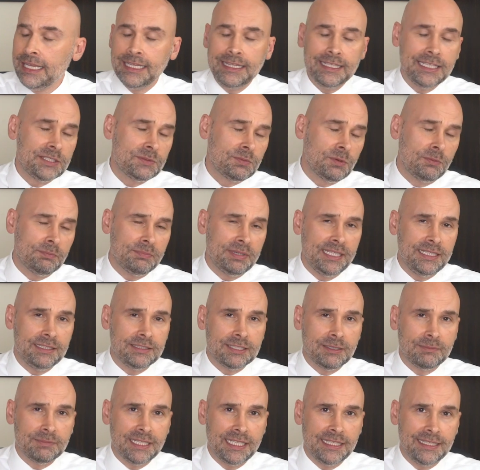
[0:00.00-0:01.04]
This won't be
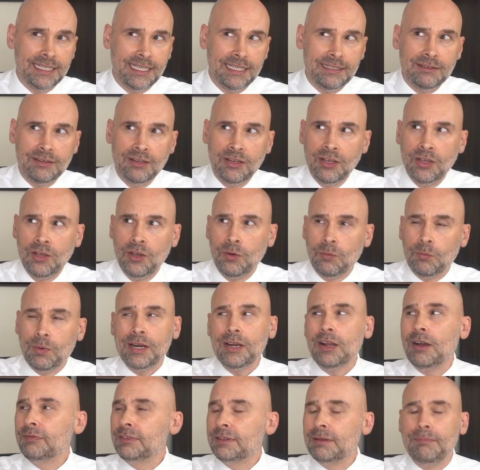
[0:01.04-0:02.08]
something that right
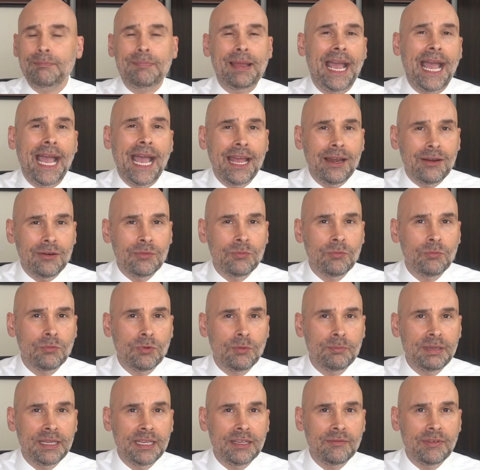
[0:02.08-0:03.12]
off the bat will
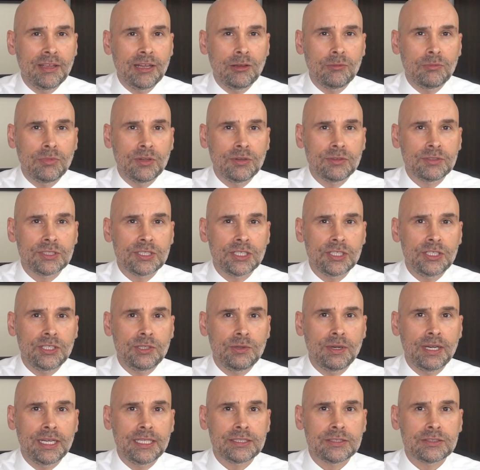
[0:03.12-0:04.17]
be available to
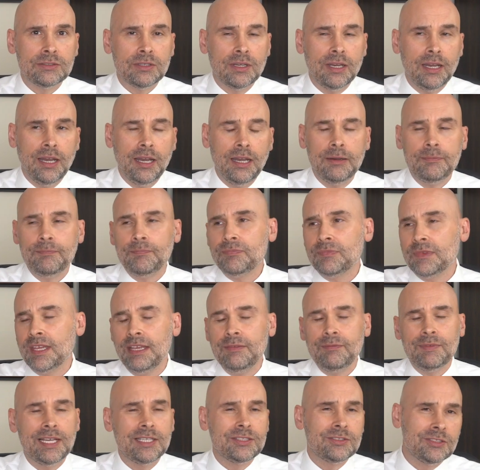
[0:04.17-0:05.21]
U.S.
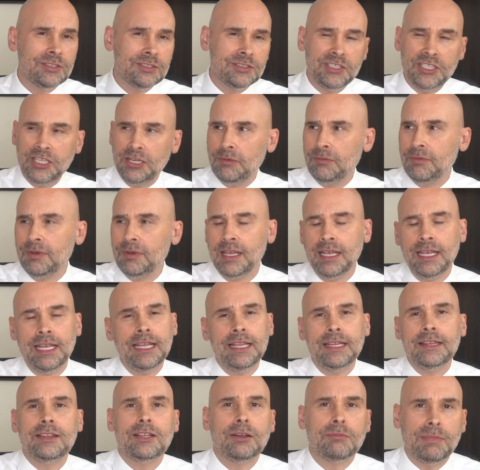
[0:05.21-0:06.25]
Investors.
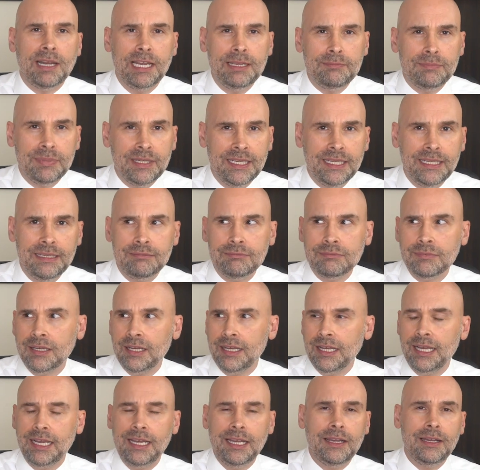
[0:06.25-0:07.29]
There might be
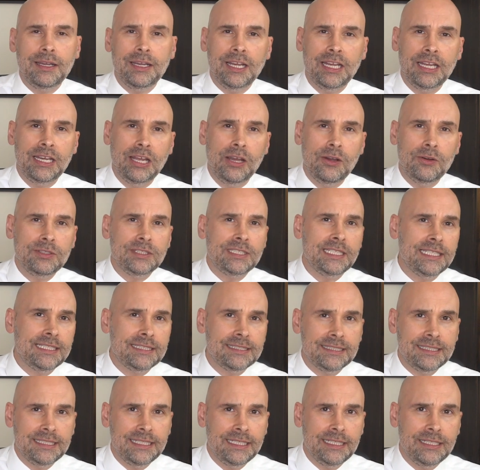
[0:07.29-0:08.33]
an
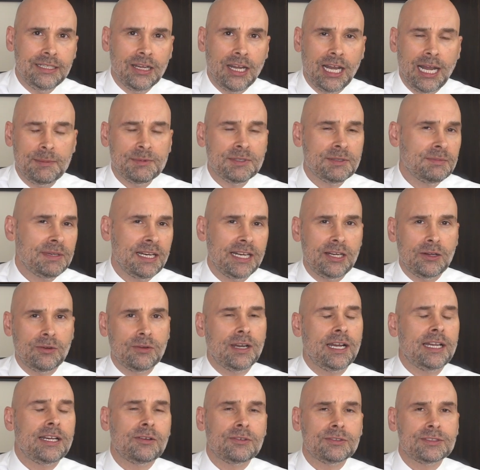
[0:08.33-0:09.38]
OTC option, but
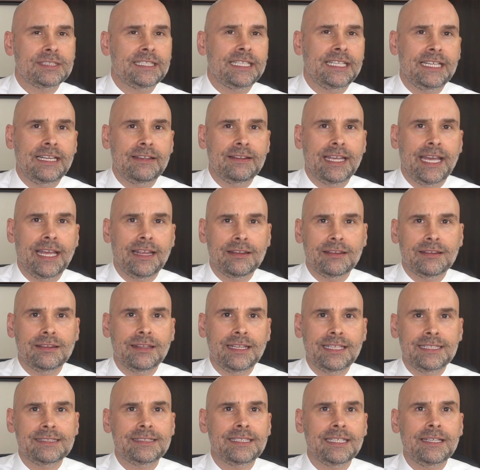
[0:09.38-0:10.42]
I don't see any of that
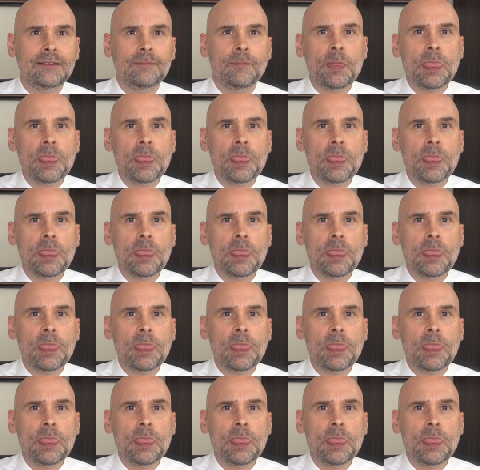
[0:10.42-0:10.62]
listed.